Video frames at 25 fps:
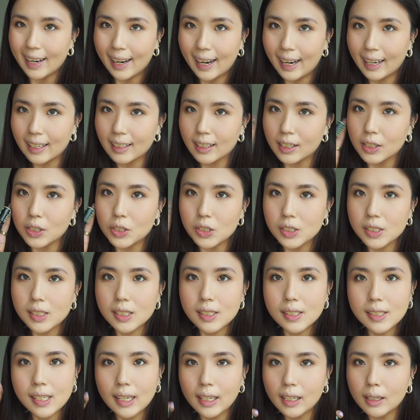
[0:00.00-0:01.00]
And I use a
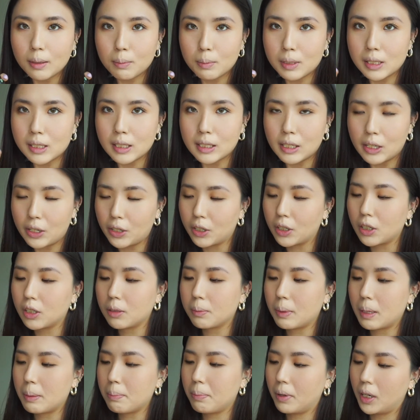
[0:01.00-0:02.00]
second mascara on
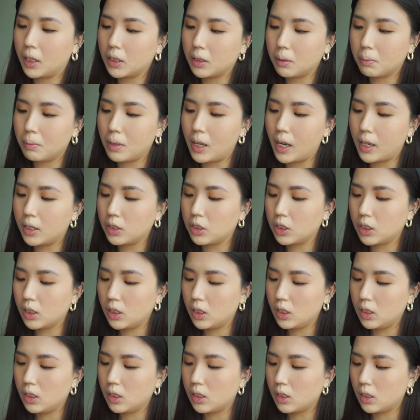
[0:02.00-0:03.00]
my bottom
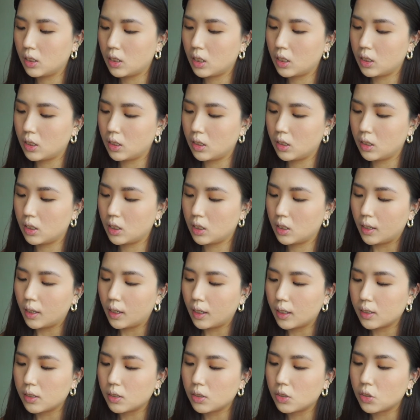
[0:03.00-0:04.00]
lashes since
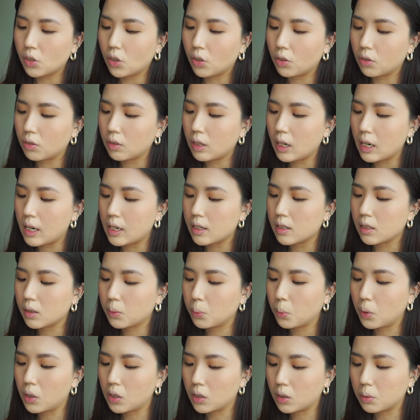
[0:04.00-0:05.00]
I don't need a
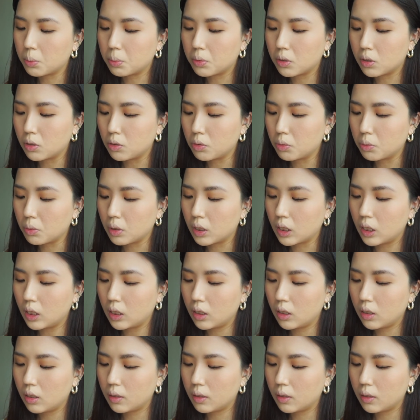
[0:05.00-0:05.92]
waterproof one.